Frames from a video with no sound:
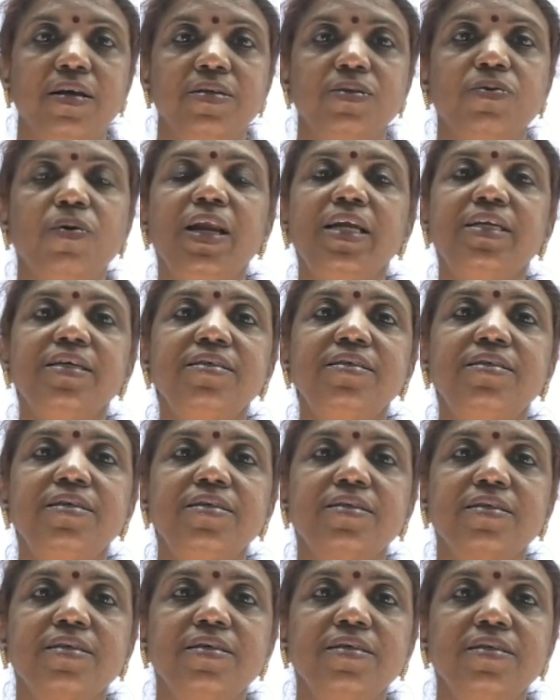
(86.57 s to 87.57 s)
So let us
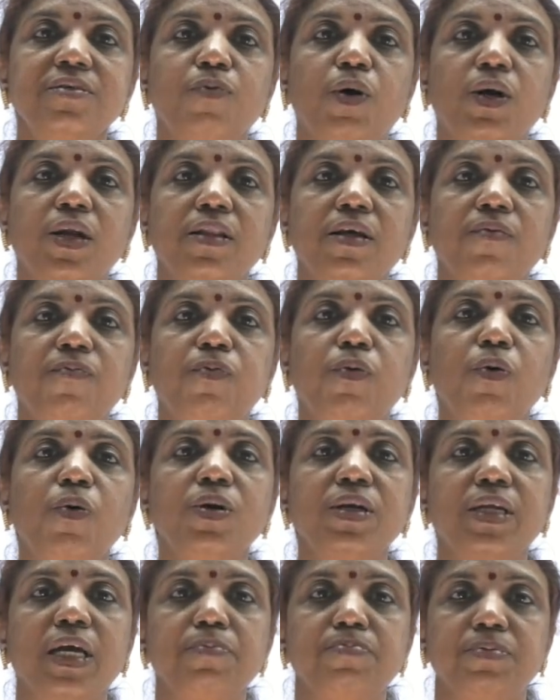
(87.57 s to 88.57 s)
discuss what are the
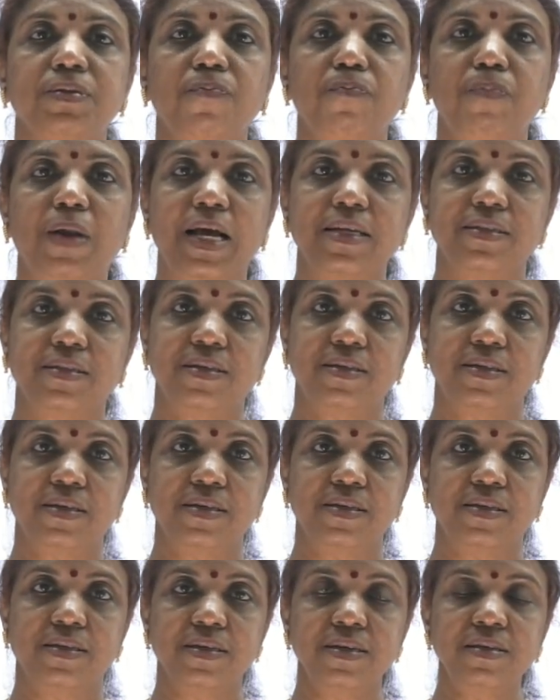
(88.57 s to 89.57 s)
4 types of
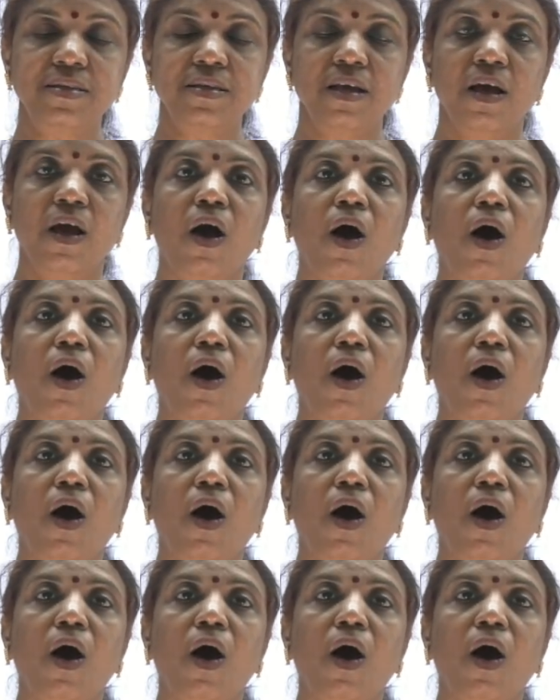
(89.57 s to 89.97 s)
placentations.